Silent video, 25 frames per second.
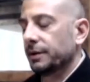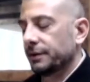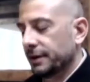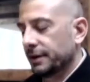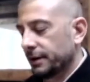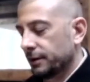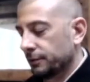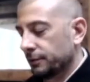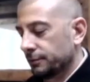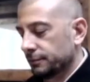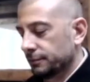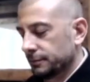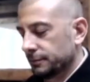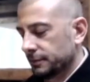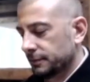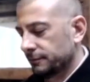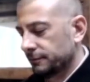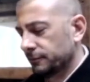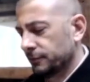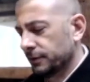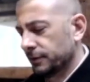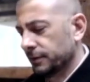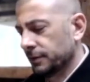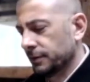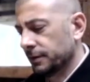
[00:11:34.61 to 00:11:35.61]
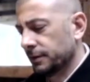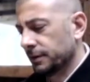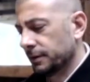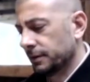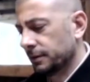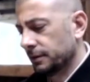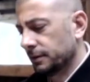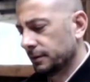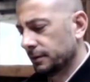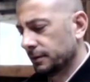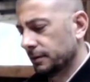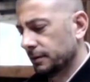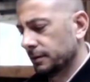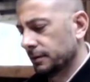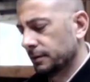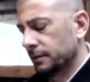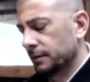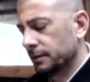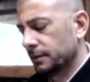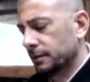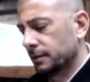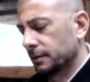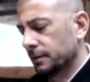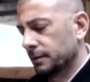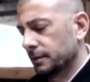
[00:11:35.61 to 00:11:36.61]
I don't really,
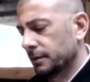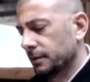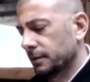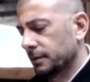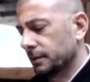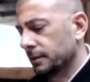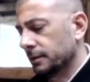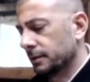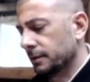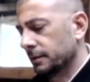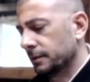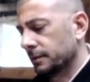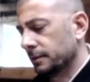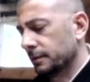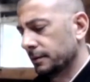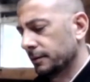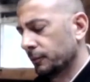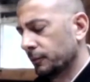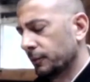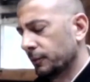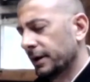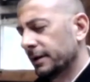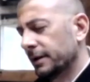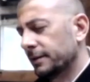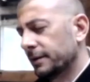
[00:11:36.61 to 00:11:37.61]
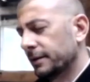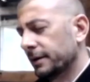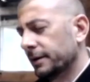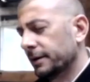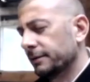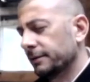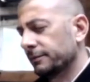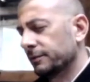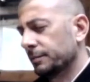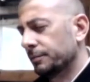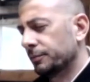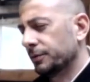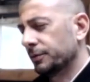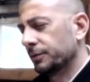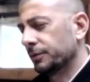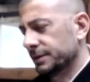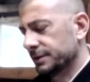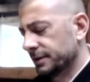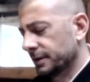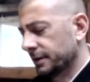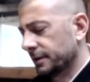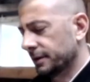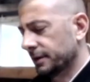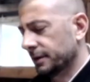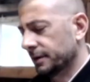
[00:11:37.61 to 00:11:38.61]
when I think of a priest,
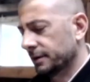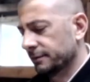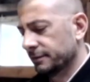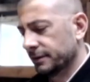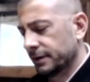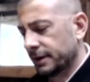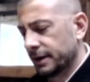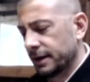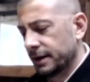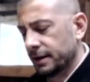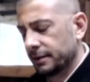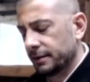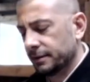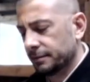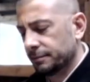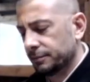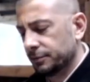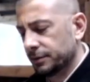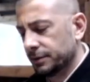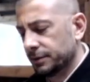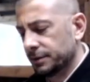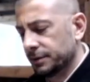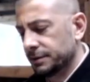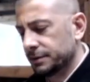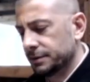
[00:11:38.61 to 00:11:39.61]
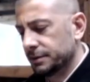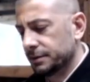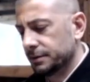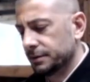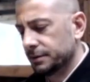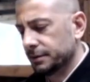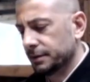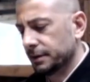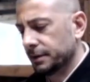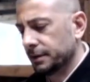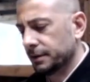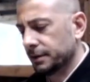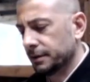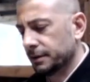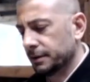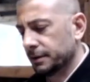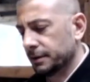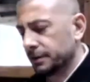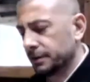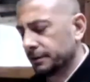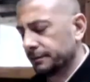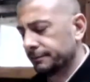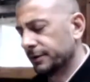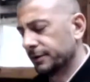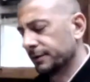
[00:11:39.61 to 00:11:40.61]
I think of a Catholic priest and
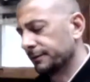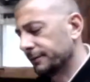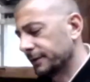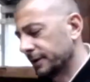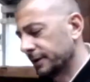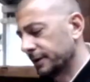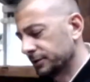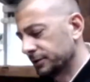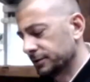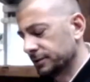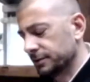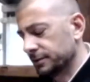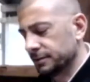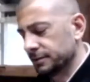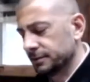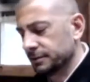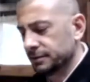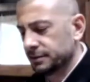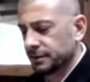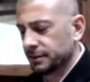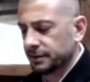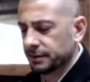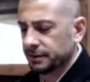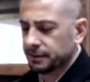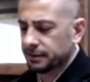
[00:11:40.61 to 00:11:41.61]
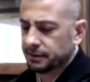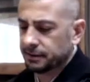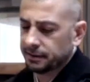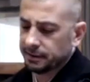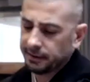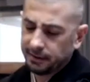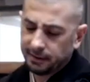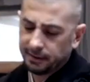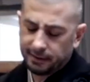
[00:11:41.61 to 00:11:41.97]
confessions and